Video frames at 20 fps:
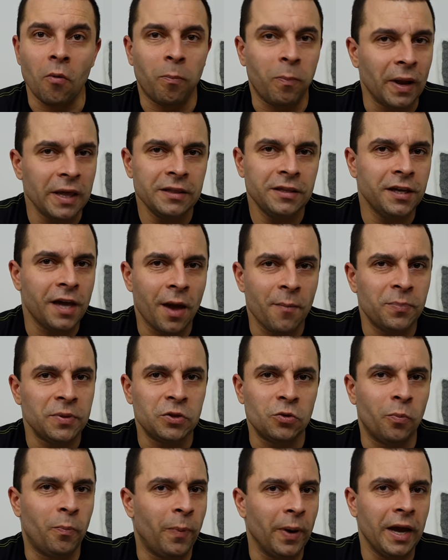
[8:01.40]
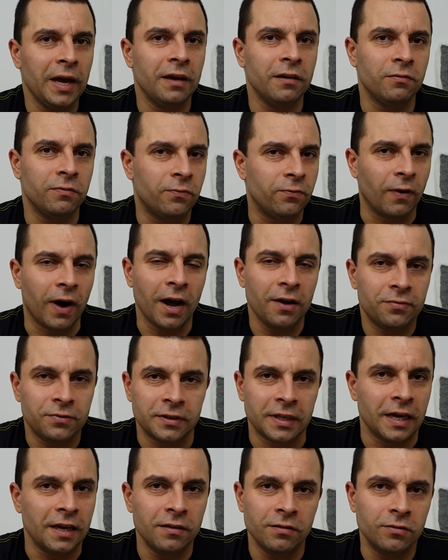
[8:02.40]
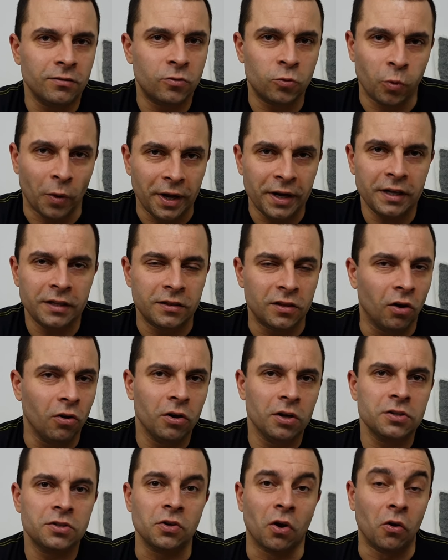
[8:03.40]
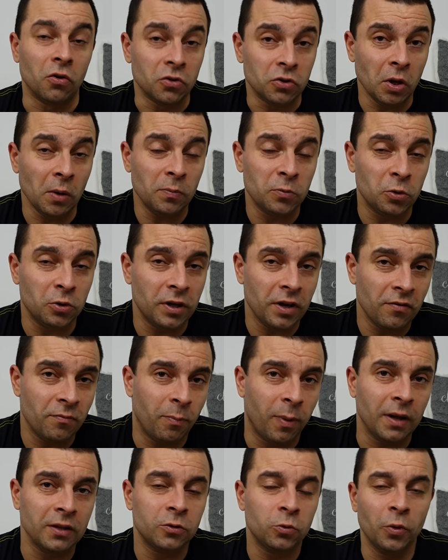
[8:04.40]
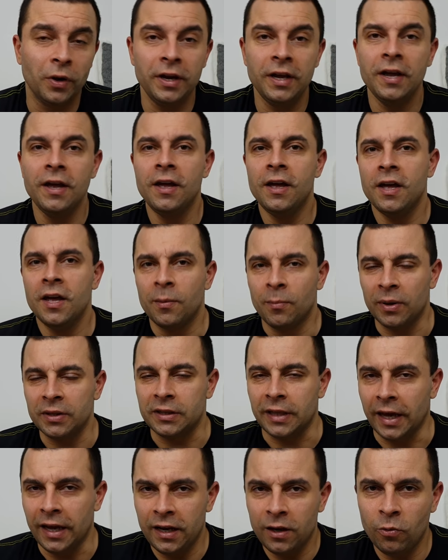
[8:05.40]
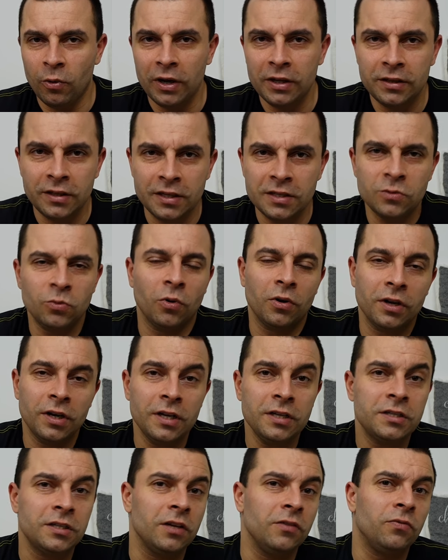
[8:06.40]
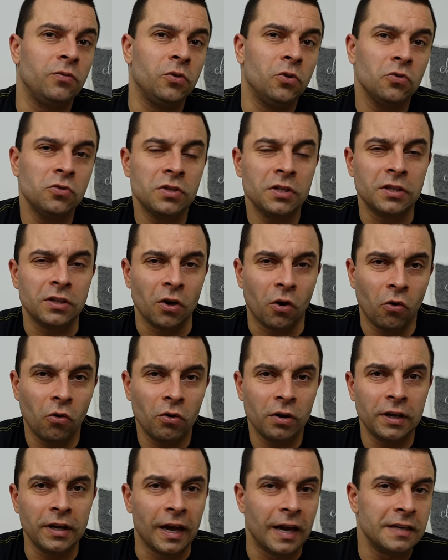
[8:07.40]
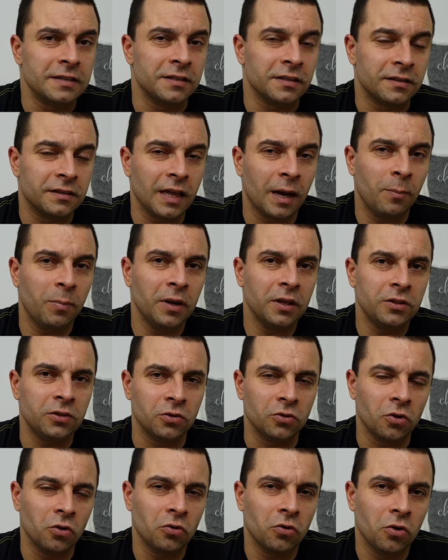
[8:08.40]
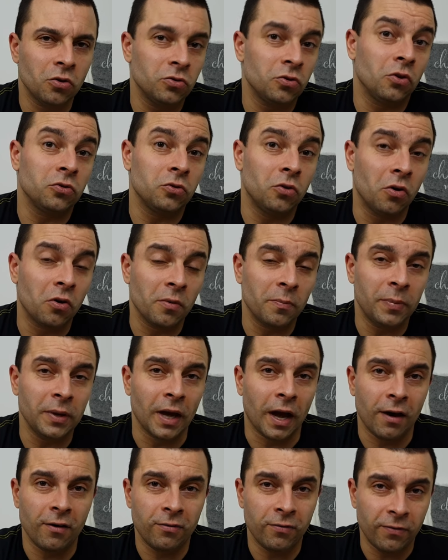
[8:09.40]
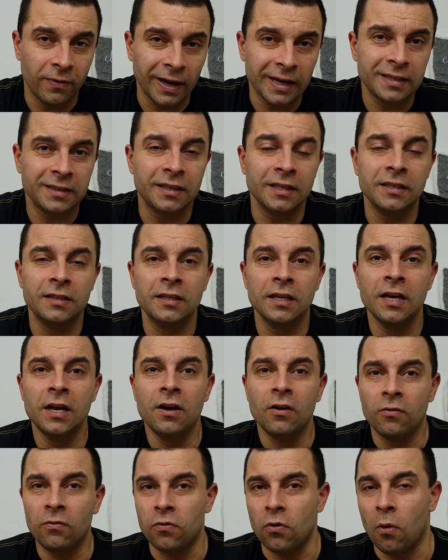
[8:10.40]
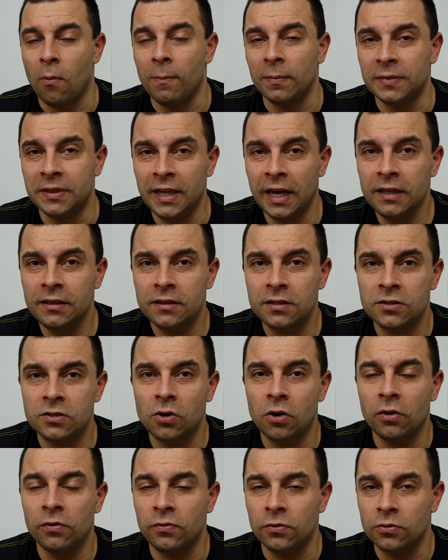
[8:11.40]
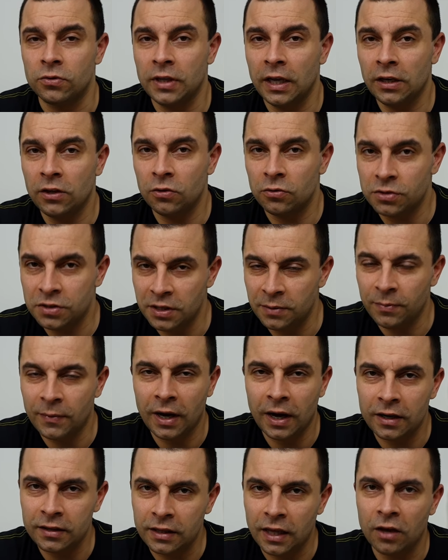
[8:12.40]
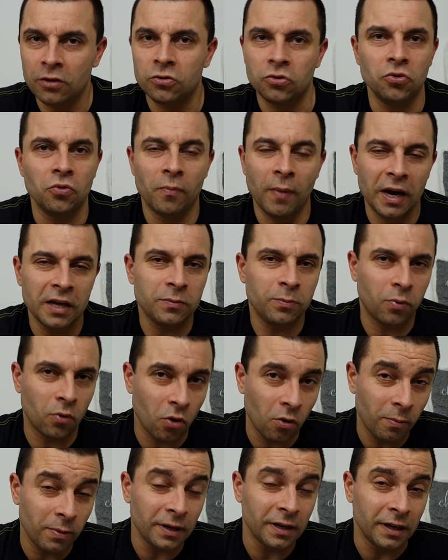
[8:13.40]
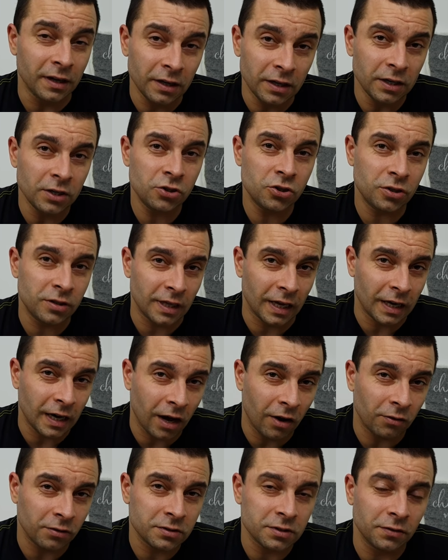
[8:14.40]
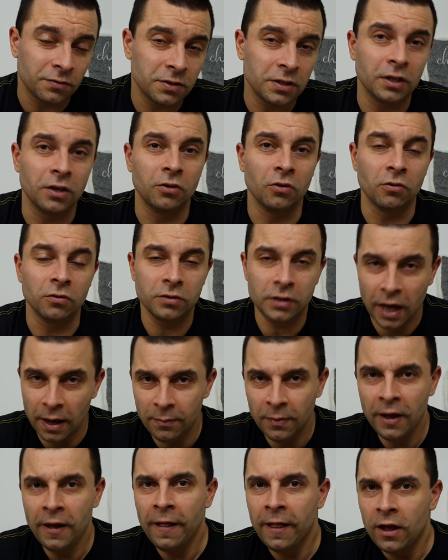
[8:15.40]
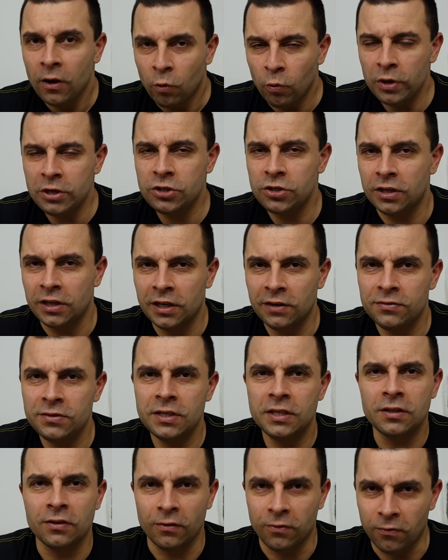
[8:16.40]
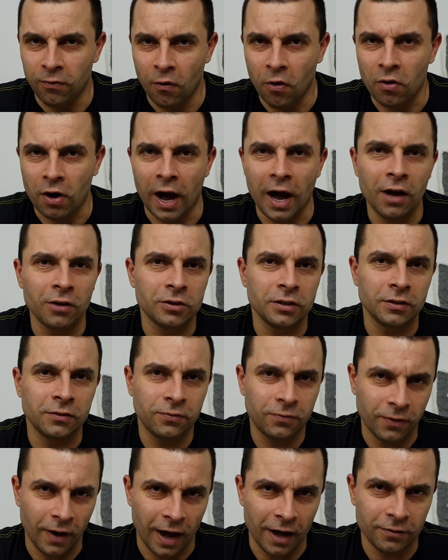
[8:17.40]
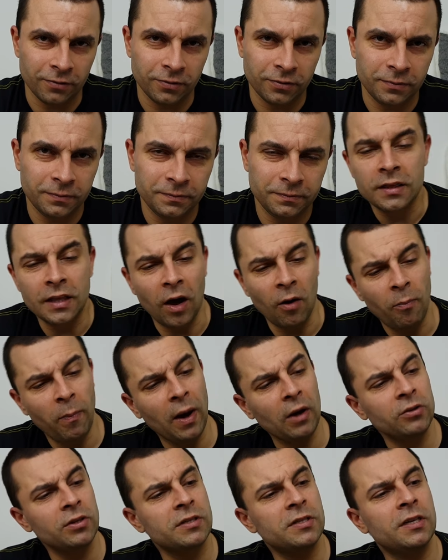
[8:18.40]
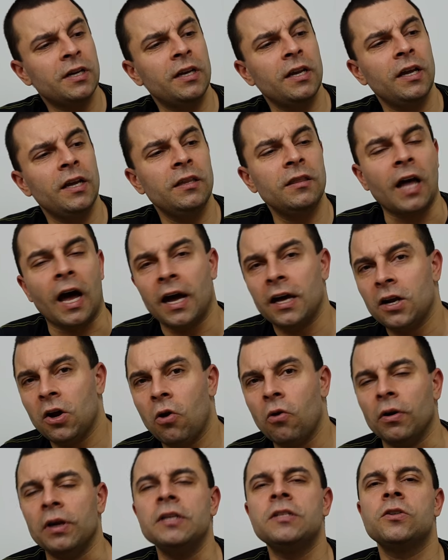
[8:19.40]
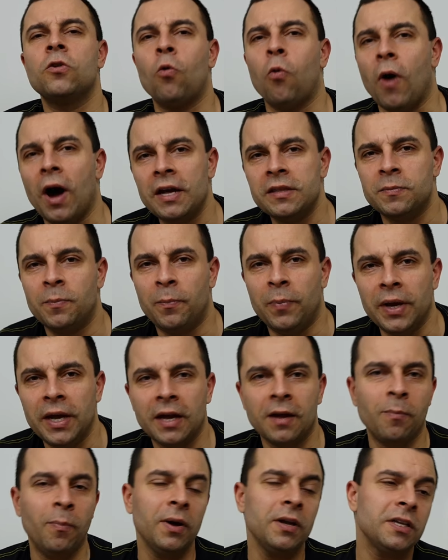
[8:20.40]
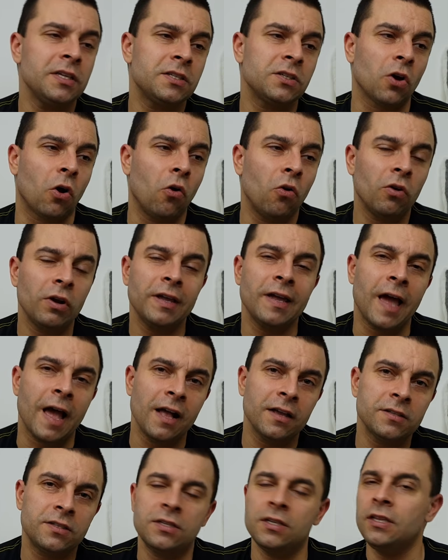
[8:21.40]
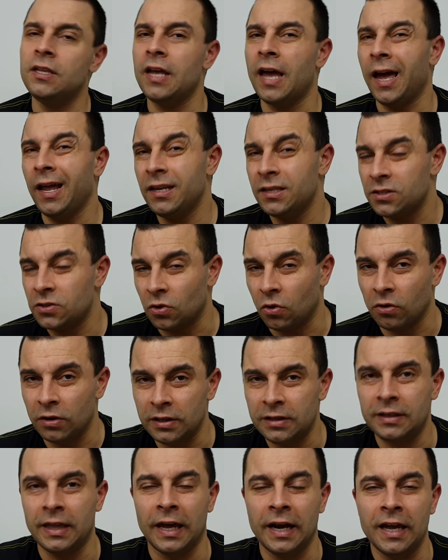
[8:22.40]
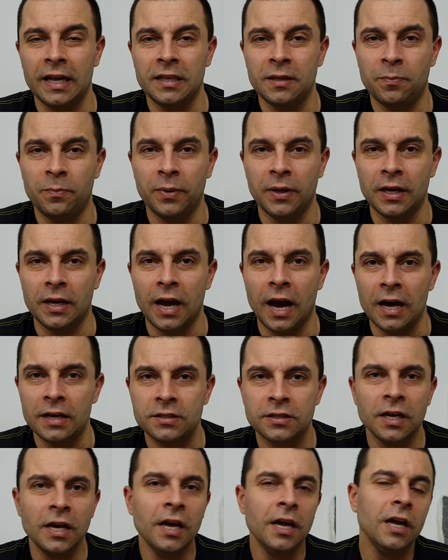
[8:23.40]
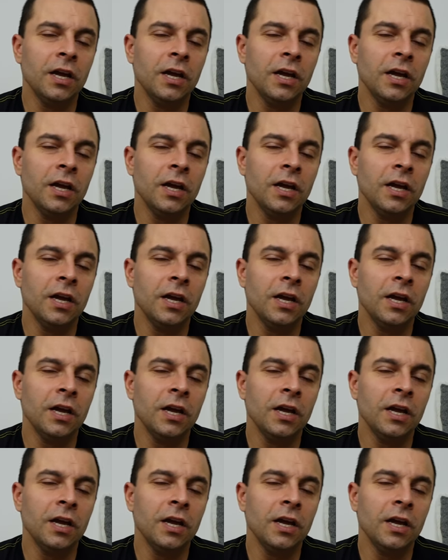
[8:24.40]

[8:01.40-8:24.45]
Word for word: know, plenty happy to pay $5, $10, $20 on top to have Band 20. But anyway, it is what it is. If you use it only as a tablet, you're not going to be affected from that. So if you take your SIM card out, you might probably reach 10 hours of screen on time, which gives it a 4 out of 5. Now about the screen, I know it's quite big, but it's only LCD and it's only 1080p, guys.